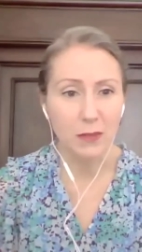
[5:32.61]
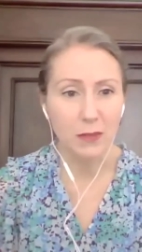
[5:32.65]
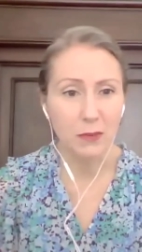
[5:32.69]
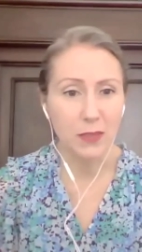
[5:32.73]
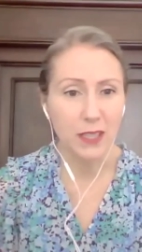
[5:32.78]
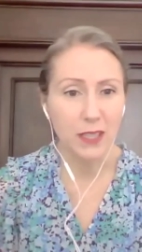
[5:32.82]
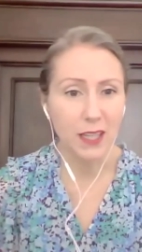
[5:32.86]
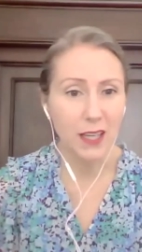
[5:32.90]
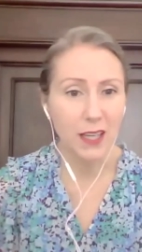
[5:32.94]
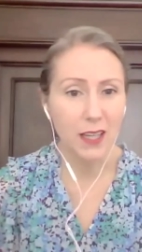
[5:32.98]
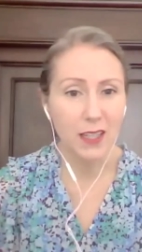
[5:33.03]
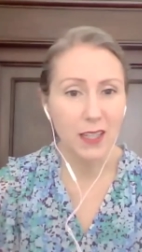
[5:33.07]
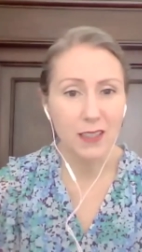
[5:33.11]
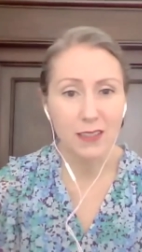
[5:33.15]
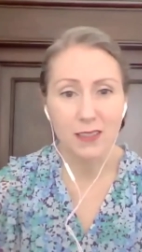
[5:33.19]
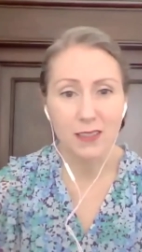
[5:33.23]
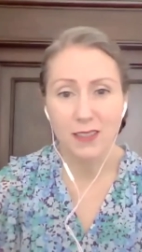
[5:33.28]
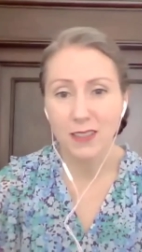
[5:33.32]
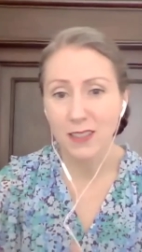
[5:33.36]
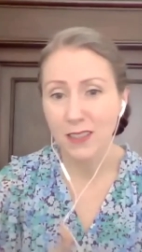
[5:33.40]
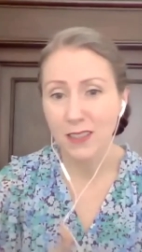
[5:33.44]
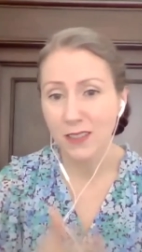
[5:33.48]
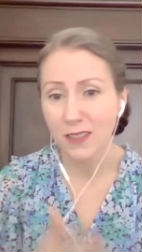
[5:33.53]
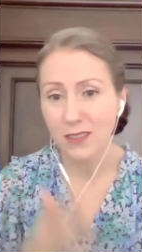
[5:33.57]
because
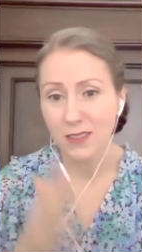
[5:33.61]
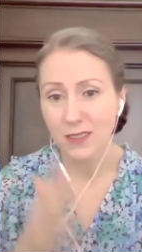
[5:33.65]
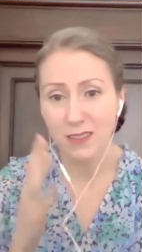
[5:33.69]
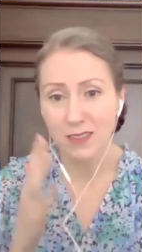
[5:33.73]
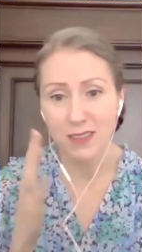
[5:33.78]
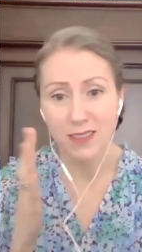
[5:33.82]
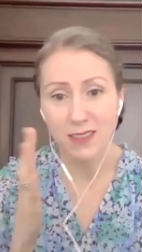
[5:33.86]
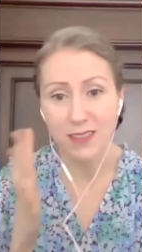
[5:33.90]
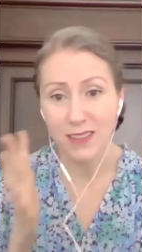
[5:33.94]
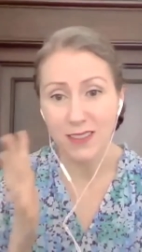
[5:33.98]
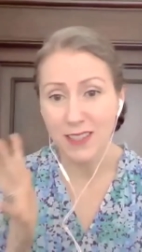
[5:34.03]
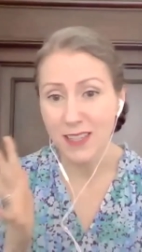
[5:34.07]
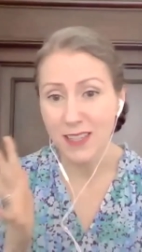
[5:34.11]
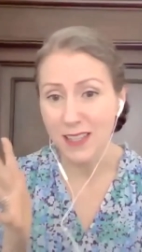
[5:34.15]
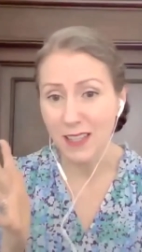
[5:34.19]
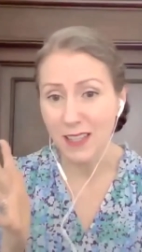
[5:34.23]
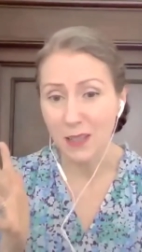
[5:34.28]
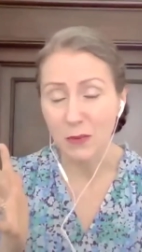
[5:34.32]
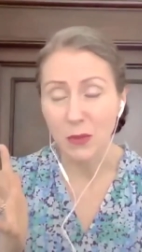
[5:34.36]
here's the thing.